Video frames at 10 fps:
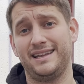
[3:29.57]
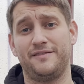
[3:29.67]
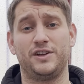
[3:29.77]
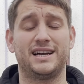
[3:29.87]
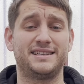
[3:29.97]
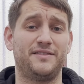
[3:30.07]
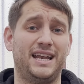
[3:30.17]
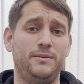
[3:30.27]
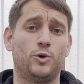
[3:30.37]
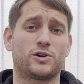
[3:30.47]
If you guys have
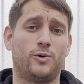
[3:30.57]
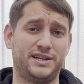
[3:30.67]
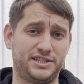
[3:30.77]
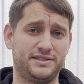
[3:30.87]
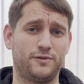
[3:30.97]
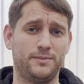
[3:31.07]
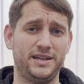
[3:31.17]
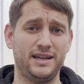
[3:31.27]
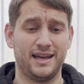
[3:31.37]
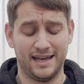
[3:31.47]
any more questions for me,